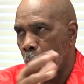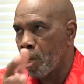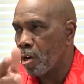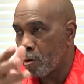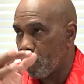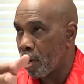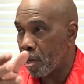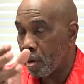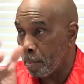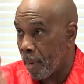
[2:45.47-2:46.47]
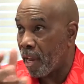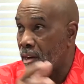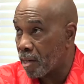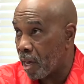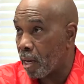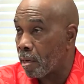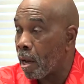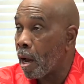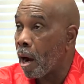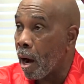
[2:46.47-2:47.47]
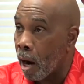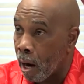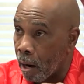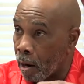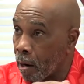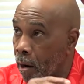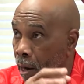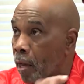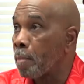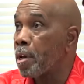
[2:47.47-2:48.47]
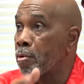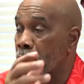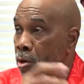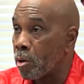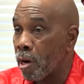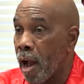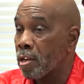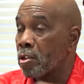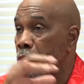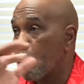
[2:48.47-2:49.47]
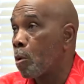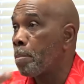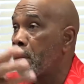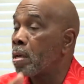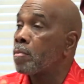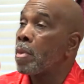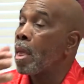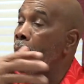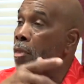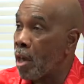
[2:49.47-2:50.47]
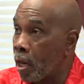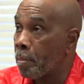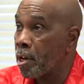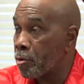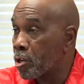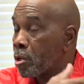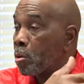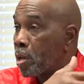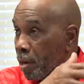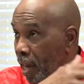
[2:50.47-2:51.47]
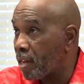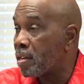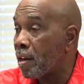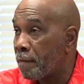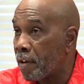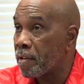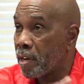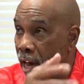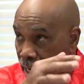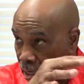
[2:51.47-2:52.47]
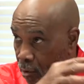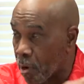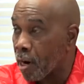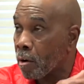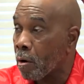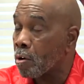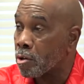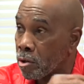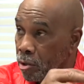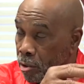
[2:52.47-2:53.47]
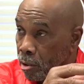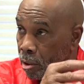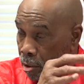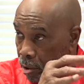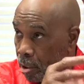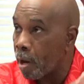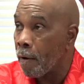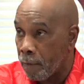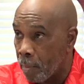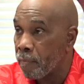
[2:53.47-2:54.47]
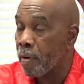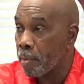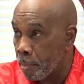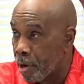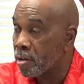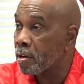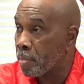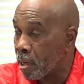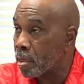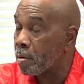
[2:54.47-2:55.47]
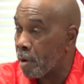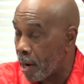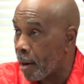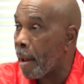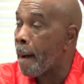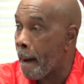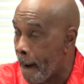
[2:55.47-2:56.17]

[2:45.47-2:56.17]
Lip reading: couldn't really maintain elementary school and high school. So we built the elementary school in 1959. It is right across from the present building right now.